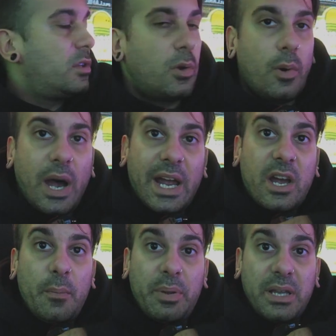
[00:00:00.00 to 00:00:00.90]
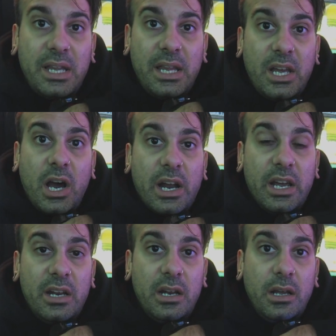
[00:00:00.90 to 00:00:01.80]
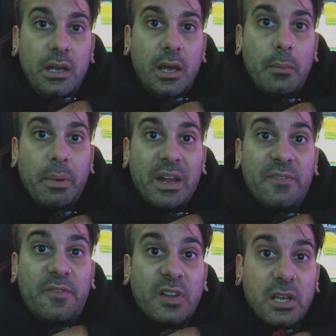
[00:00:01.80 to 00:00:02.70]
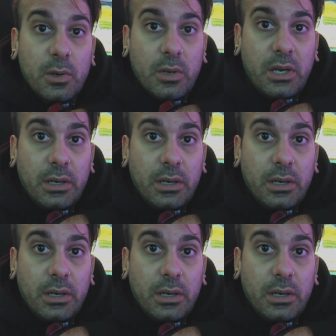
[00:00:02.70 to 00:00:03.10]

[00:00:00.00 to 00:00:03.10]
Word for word: So I completely got in by fluke.